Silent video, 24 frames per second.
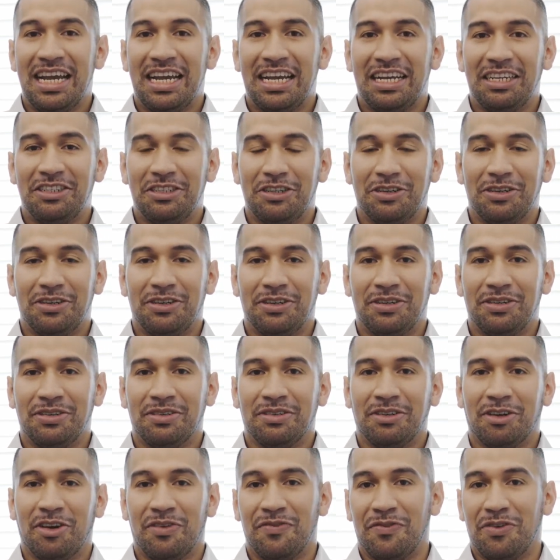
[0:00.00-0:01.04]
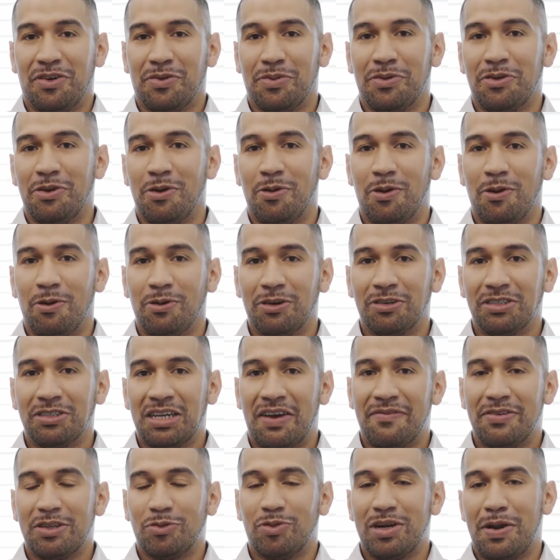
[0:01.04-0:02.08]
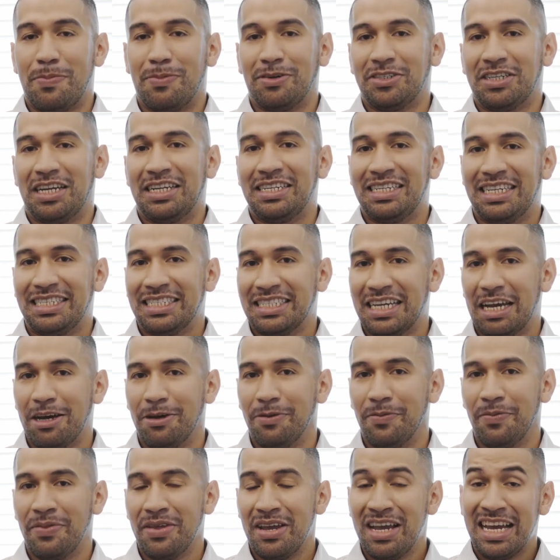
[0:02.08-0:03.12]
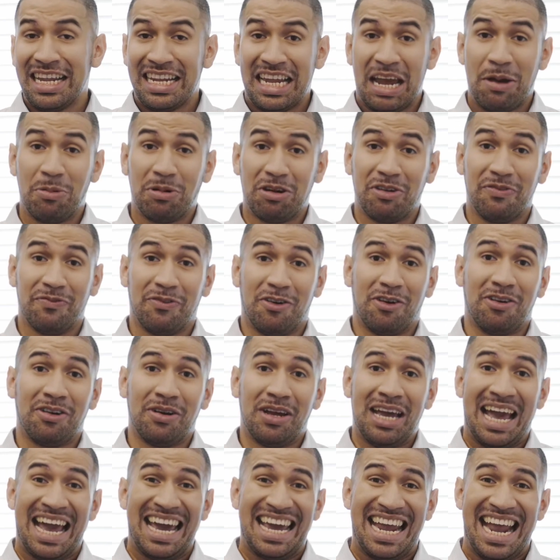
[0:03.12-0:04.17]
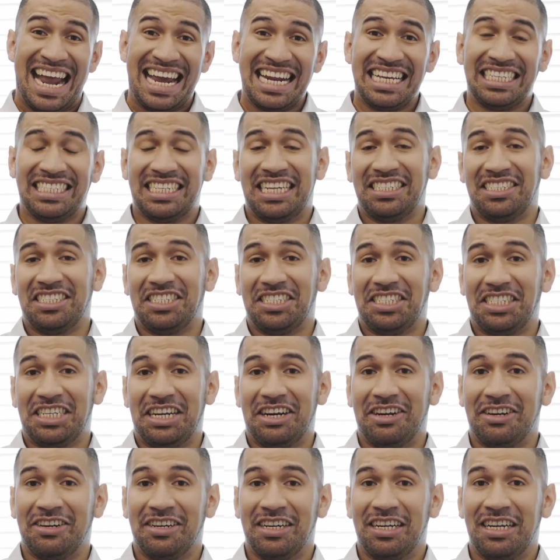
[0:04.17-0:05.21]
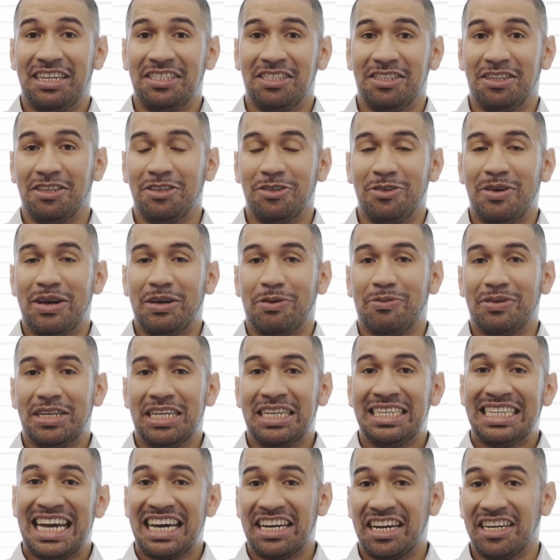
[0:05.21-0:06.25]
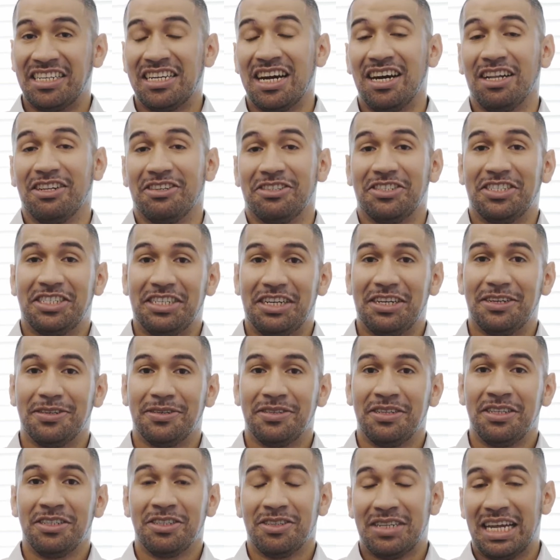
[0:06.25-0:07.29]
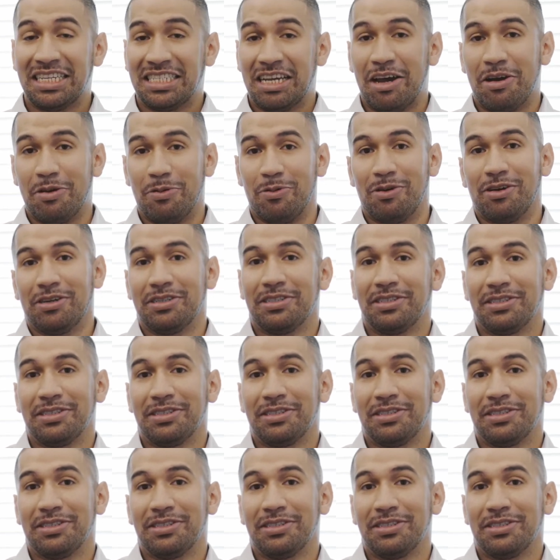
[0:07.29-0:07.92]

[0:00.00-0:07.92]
and your convertible note holders have a 20% discount. They would convert at 80 cents a share into the new equity, not $1 a share. So that's how it